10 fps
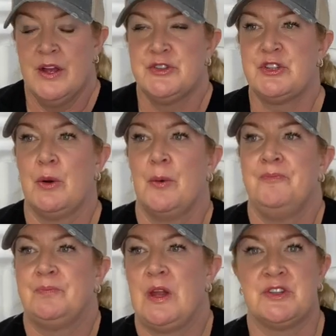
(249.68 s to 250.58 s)
So
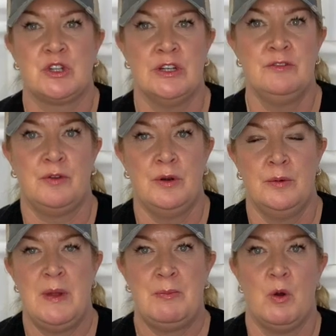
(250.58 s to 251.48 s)
it's good for
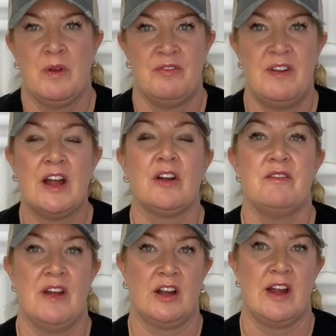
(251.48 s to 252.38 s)
people with very,
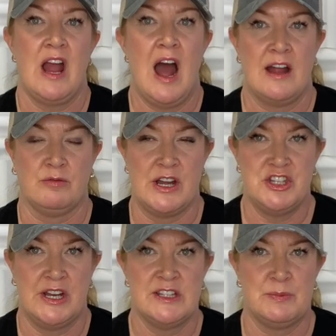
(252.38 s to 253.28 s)
very high
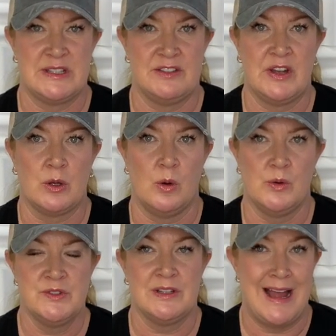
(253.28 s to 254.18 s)
reaching specific
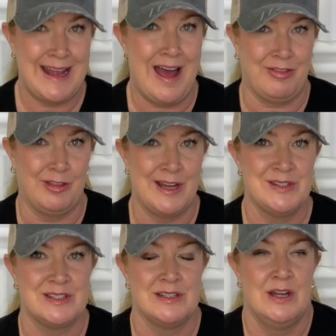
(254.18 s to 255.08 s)
goals like
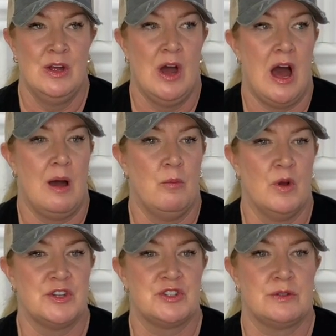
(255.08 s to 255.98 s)
athletes,
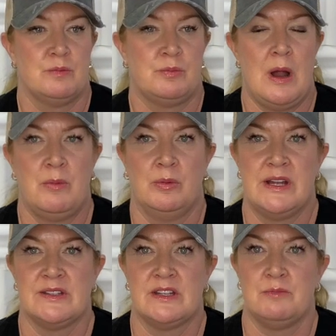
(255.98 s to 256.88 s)
which probably
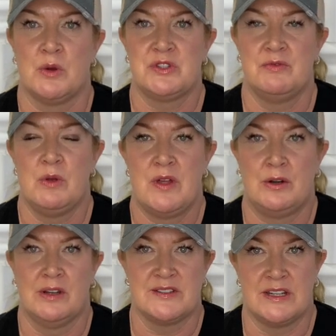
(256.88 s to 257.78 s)
isn't most of you that are
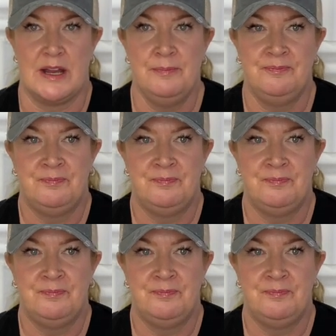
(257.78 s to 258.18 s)
listening.